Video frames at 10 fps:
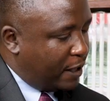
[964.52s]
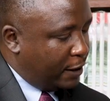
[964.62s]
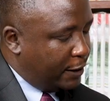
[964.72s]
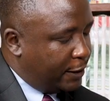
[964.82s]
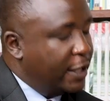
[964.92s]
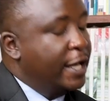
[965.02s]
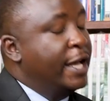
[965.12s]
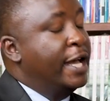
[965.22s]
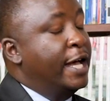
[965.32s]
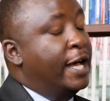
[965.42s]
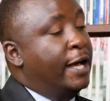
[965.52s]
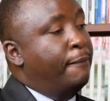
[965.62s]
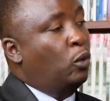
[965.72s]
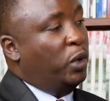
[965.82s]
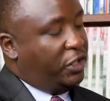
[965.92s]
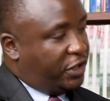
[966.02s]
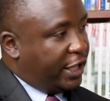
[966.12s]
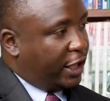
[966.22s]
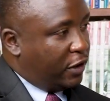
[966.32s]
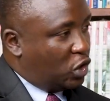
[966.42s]
Indeed. We need to
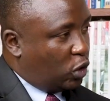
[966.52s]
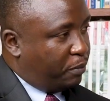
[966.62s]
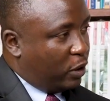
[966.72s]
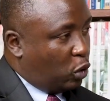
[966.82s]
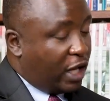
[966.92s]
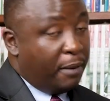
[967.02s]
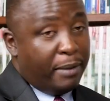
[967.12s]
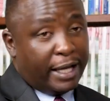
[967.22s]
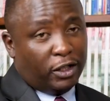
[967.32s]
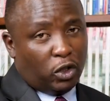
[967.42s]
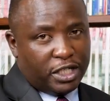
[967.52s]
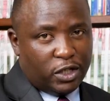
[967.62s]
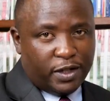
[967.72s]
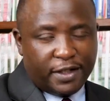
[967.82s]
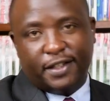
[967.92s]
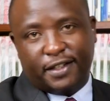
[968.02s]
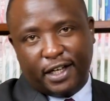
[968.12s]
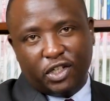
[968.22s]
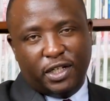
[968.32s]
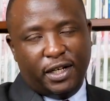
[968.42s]
take another short break. We'll come back and continue this
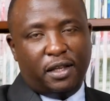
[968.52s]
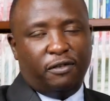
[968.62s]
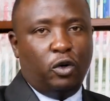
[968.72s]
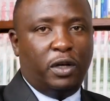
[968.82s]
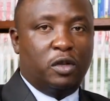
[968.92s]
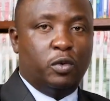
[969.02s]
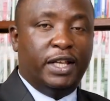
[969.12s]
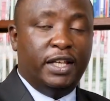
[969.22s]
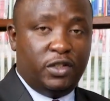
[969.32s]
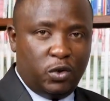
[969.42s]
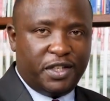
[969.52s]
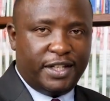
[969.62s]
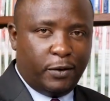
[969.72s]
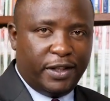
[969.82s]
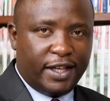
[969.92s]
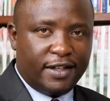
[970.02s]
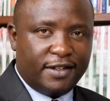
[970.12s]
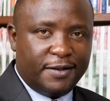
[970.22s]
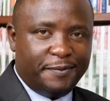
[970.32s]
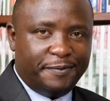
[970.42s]
discussion. It is the Focus Weekly. Do stay with us.